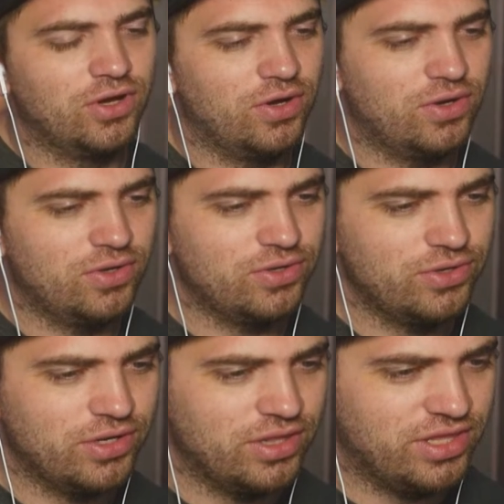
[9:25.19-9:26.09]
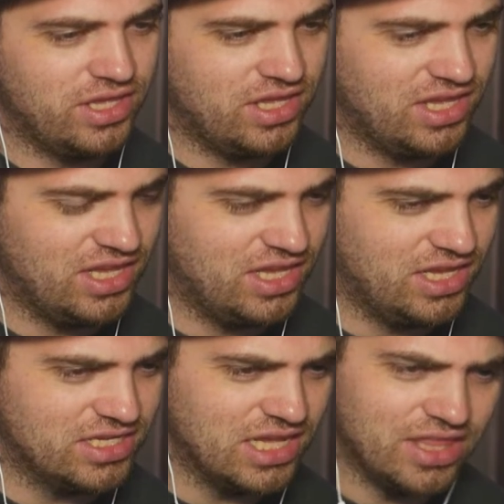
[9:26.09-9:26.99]
on
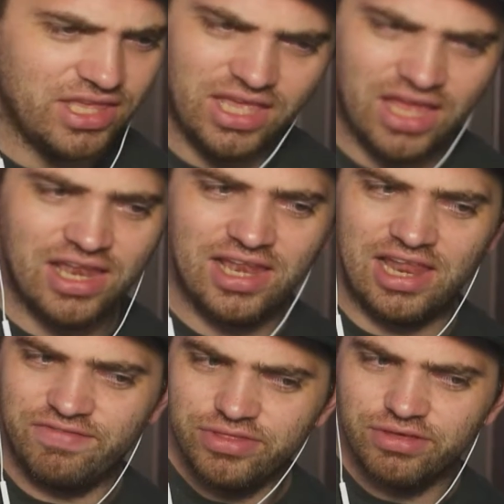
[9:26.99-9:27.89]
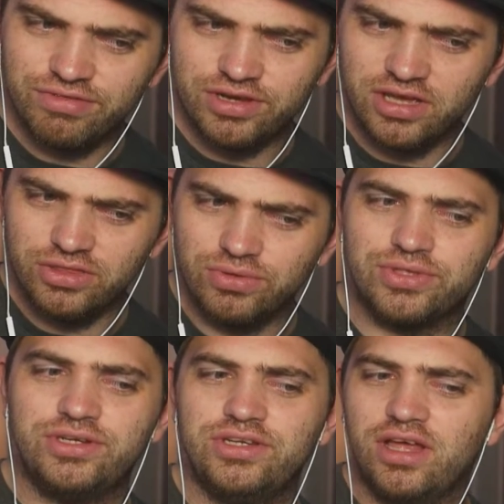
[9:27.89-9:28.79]
is that the 11th of the 9th or
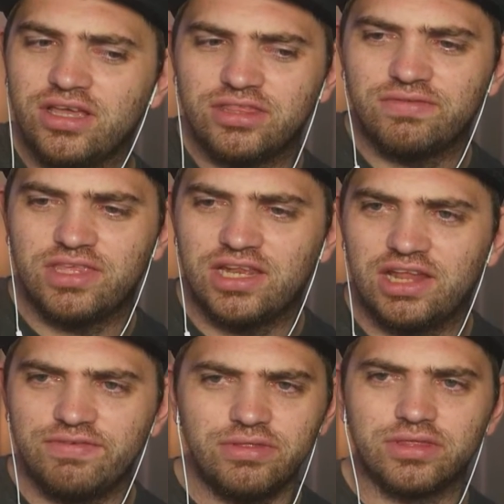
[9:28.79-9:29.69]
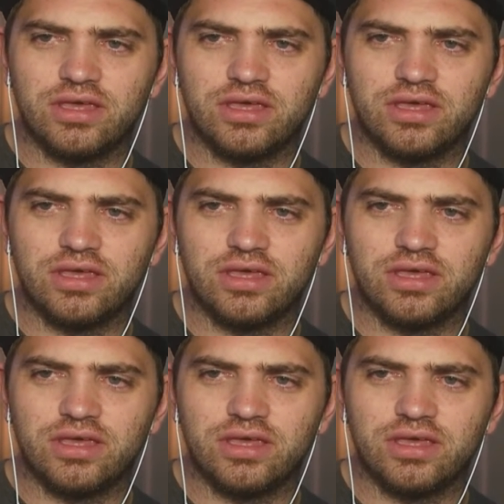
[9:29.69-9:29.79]
the 9th of the 11th?